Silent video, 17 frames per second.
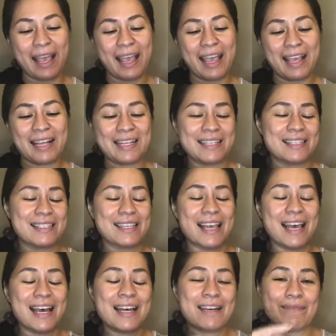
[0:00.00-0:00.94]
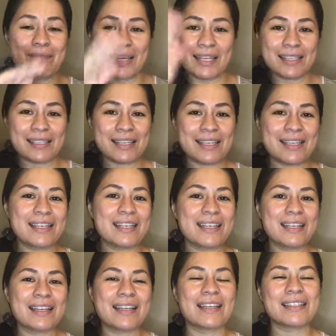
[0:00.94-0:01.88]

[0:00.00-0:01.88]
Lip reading: and it's amazing,